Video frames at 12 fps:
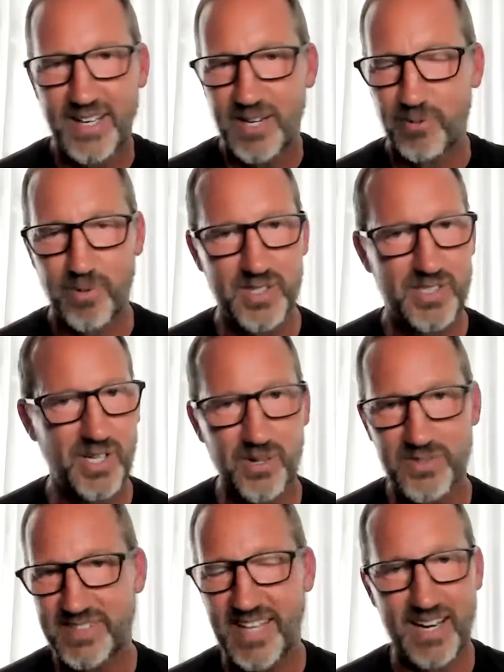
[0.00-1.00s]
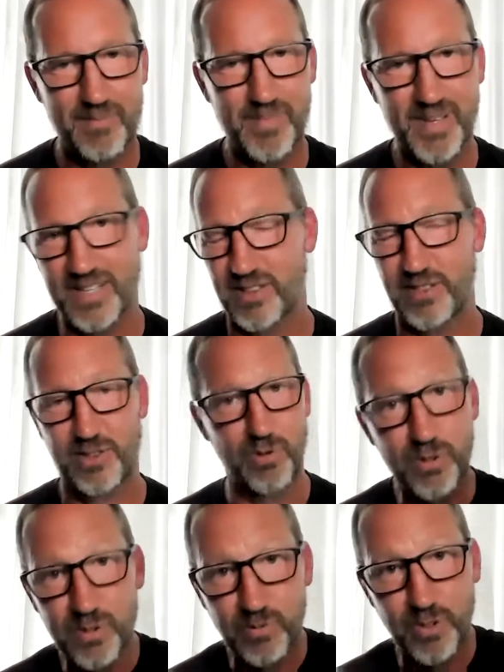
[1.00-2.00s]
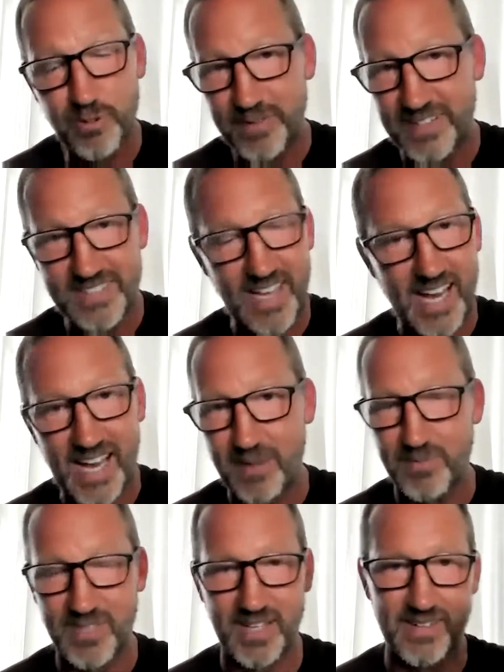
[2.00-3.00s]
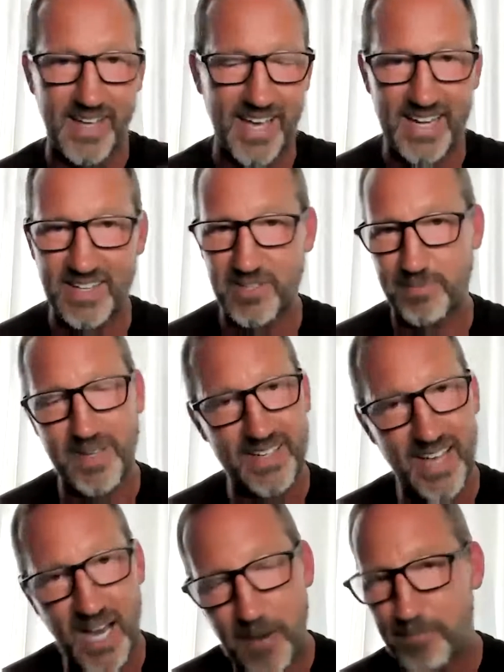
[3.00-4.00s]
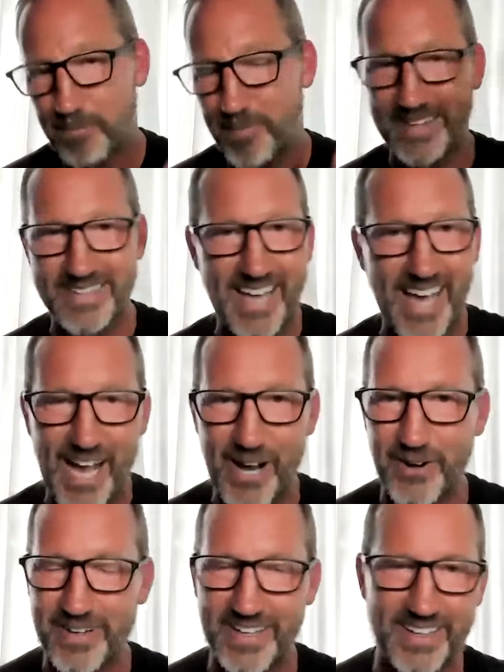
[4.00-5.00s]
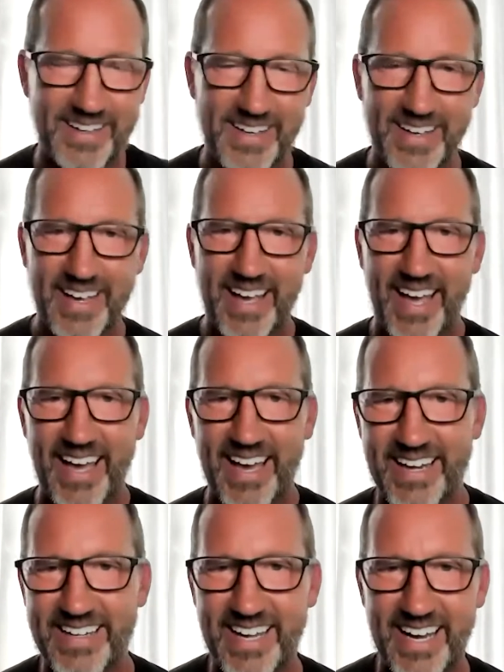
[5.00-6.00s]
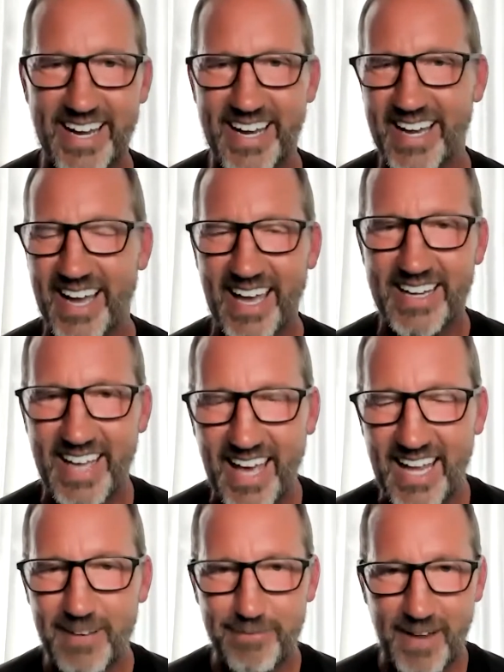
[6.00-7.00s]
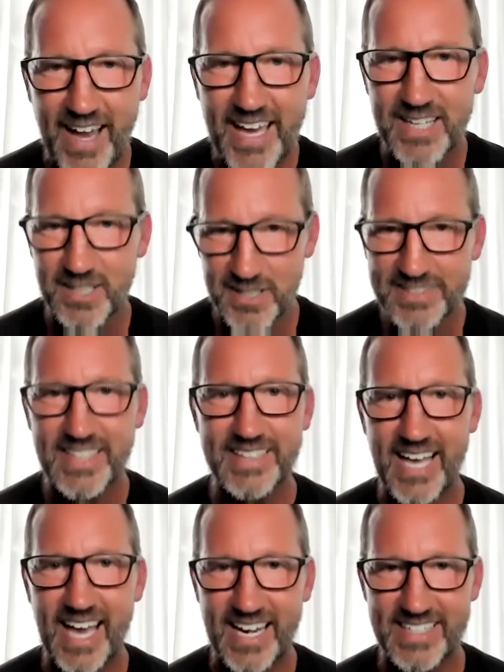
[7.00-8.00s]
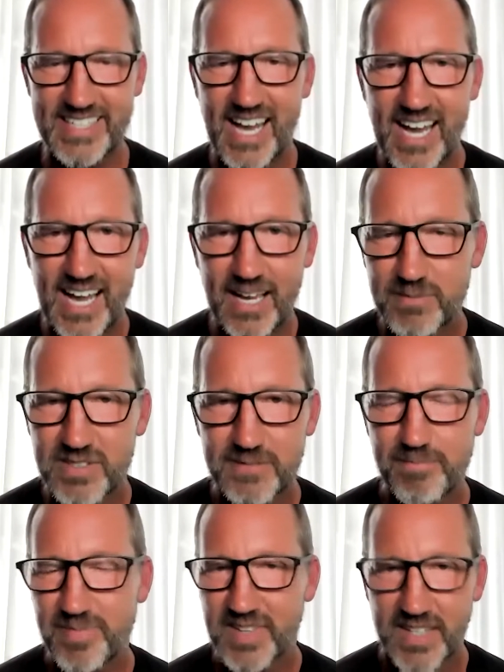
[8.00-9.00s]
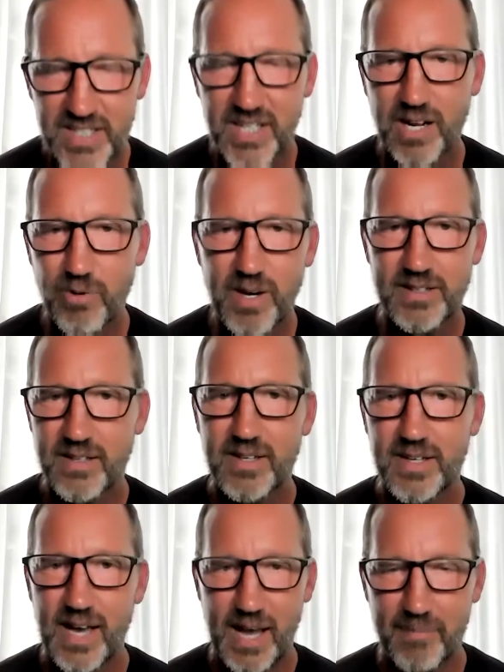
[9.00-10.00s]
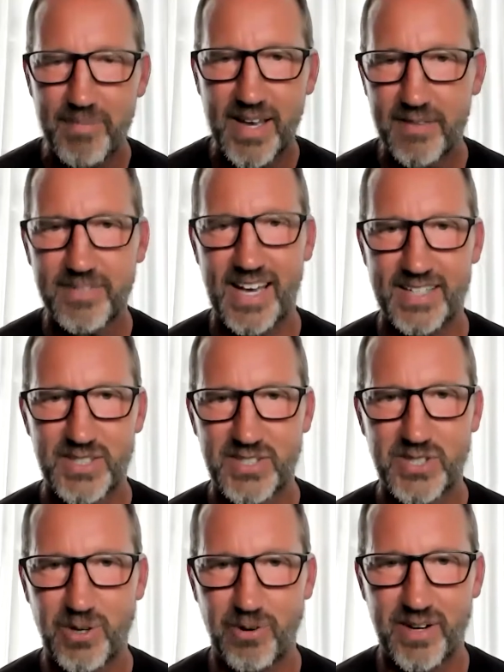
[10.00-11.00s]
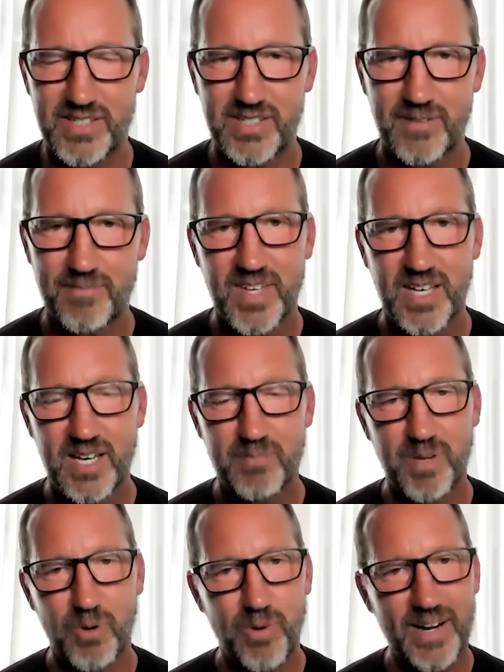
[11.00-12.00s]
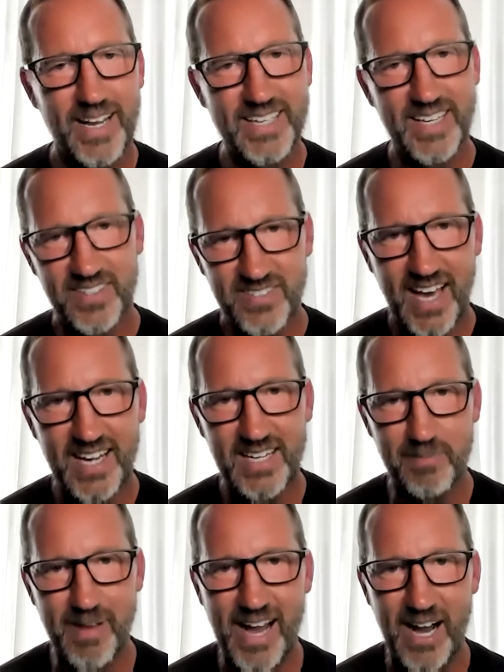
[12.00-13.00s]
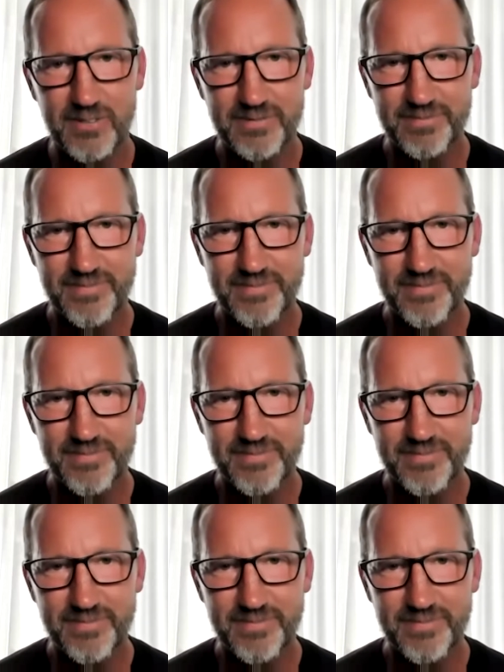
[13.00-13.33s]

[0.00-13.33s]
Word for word: results that have been through the roof at times and and it's been up and down and and uh and and if i had looked at that at times you know what i may have gotten discouraged but what i get excited about